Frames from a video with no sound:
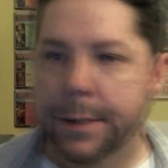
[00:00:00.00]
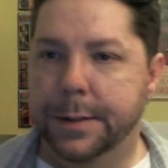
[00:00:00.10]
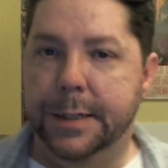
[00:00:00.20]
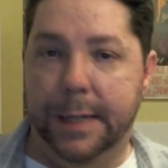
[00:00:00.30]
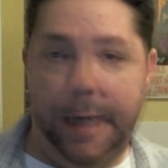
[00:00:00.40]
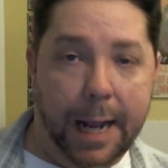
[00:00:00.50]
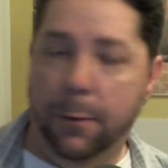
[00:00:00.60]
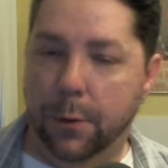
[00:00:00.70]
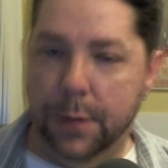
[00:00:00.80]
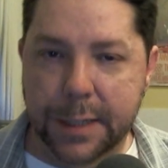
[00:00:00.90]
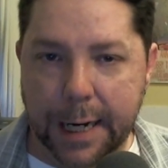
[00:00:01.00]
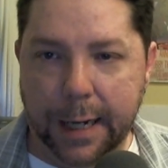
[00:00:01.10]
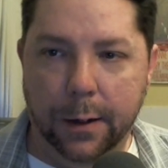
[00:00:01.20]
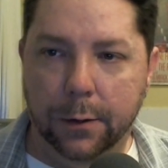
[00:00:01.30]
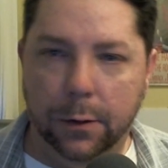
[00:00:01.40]
Today we're
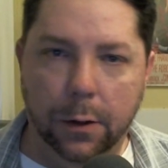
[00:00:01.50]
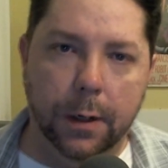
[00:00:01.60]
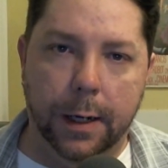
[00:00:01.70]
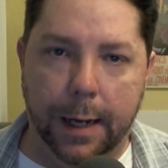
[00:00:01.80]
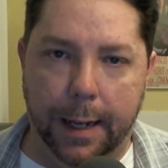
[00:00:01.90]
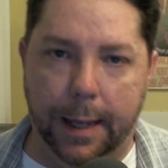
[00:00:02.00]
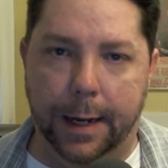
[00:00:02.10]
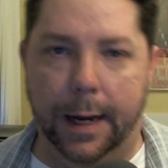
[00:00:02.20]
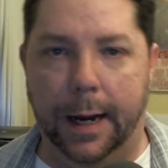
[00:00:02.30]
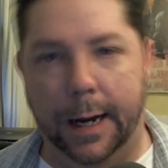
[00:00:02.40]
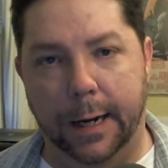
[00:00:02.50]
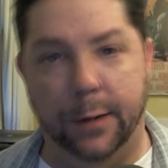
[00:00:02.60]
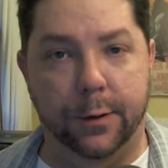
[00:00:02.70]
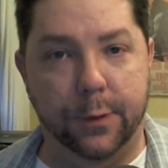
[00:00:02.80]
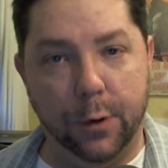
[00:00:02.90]
taking a look at a
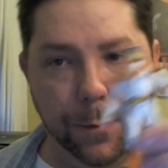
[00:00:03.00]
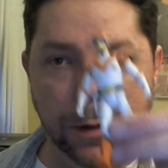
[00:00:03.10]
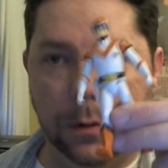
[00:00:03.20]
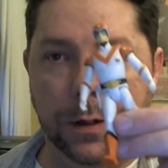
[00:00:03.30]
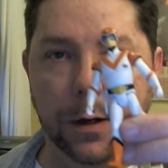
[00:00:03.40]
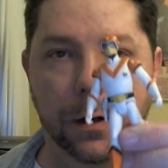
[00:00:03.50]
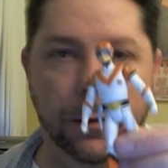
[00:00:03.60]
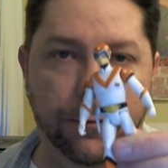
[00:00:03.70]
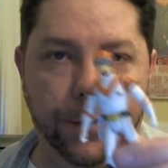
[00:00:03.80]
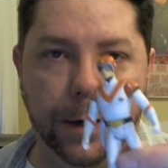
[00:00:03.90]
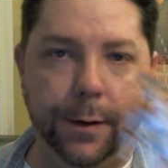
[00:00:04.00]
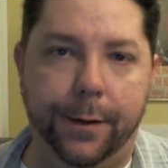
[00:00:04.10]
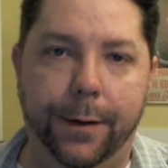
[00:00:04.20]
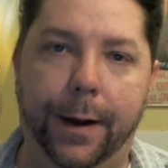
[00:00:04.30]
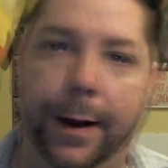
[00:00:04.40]
derpy looking Hunk
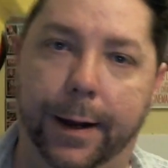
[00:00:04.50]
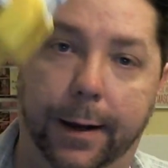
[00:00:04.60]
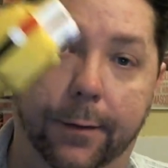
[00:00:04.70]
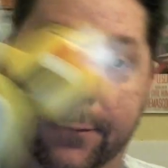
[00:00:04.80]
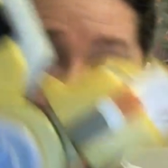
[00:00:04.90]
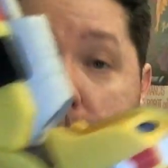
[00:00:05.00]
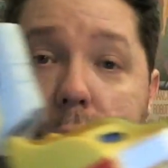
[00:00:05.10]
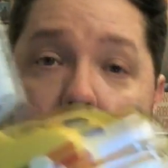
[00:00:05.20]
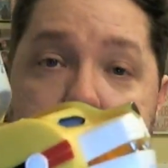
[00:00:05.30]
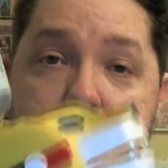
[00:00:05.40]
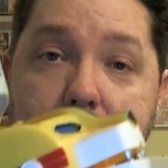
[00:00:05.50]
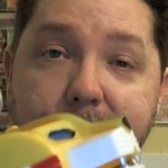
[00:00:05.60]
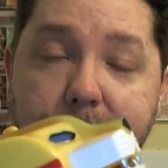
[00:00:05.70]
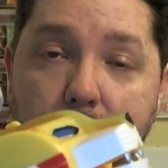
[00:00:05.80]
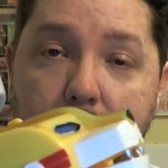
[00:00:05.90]
Figure and Voltron's
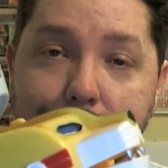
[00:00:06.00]
left foot.